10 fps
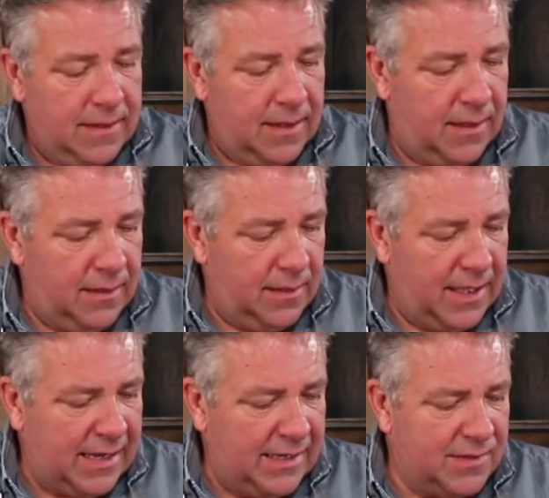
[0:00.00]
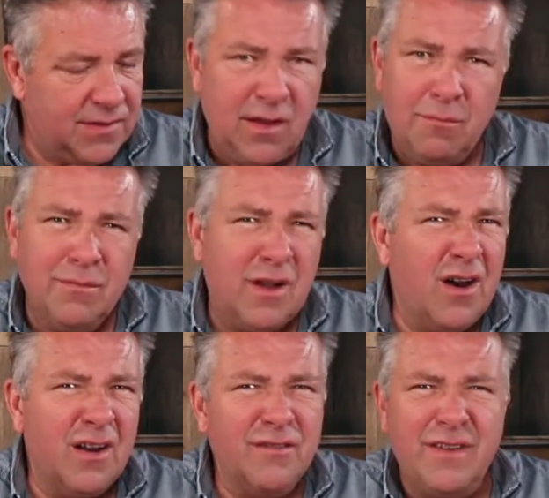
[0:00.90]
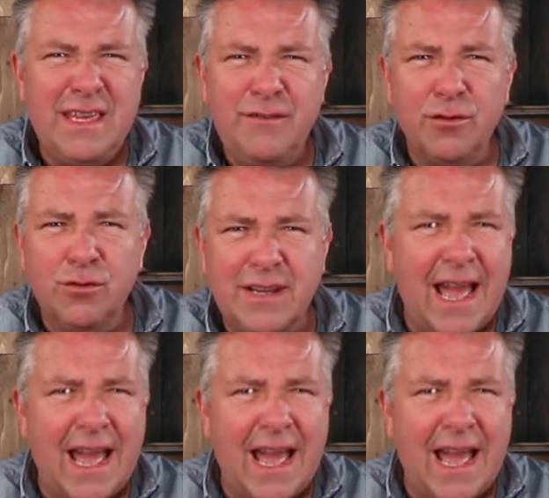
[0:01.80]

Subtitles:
and it's some kind of evil